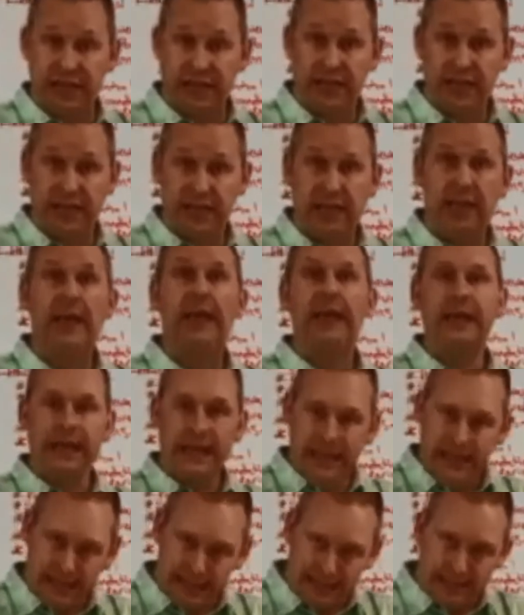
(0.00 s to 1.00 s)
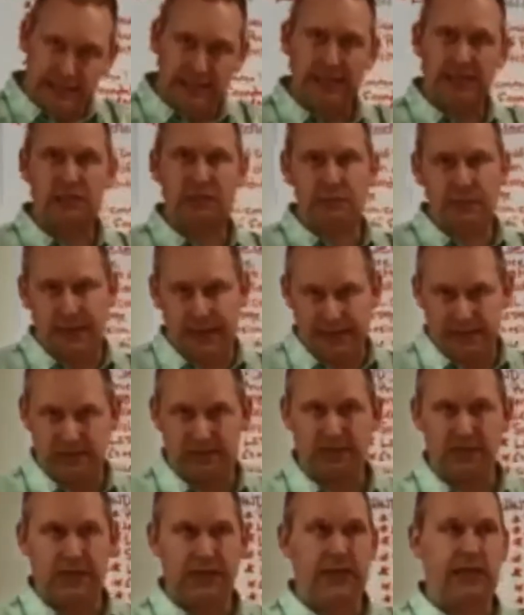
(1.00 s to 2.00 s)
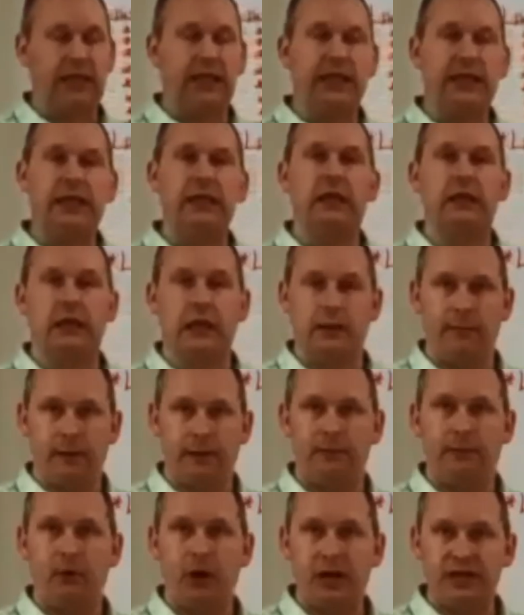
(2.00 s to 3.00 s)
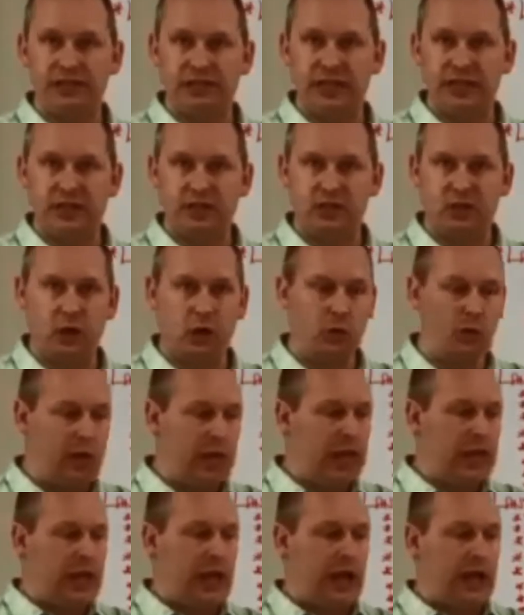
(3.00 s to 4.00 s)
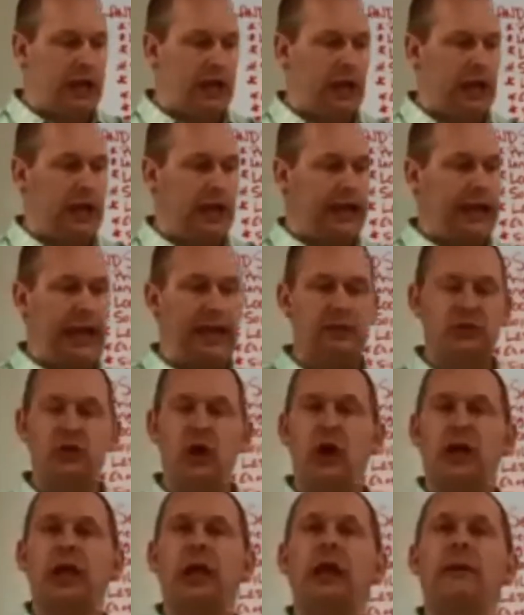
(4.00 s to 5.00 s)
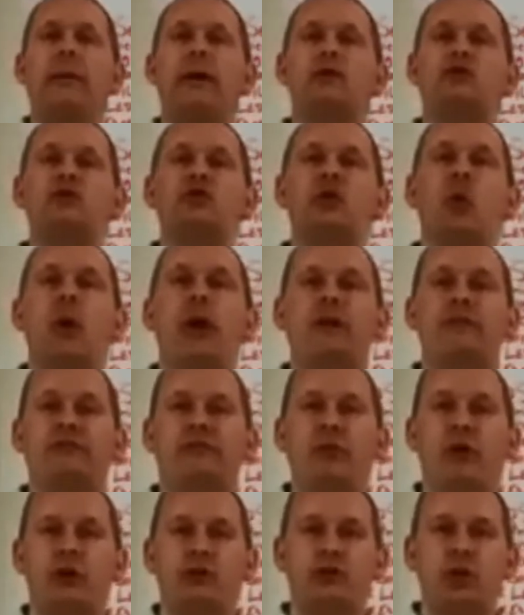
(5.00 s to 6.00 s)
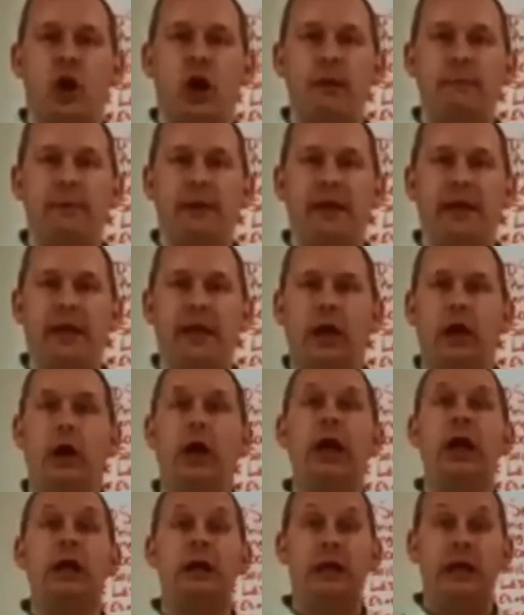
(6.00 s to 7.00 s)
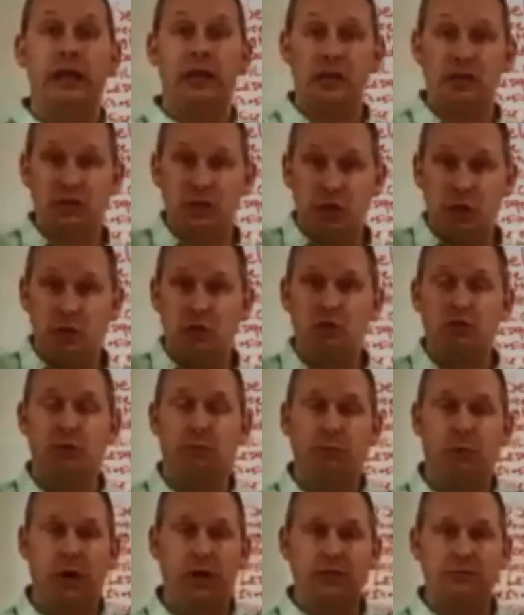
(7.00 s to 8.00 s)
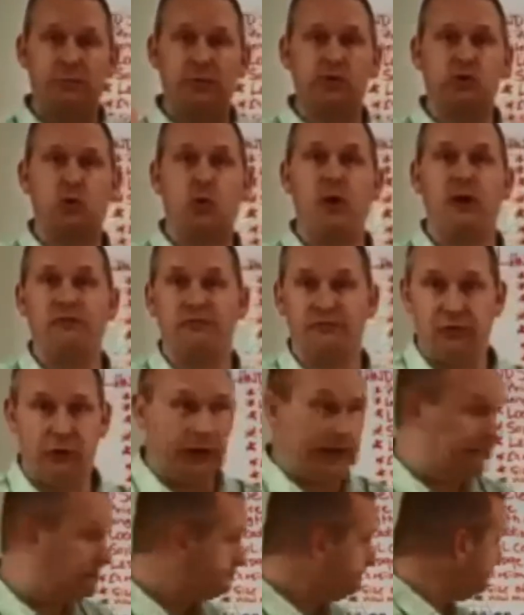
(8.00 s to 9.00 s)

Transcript: needed is an expense, and it can get a little bit pricey. So again, talking about square foot topic here, it eschews the price per square foot.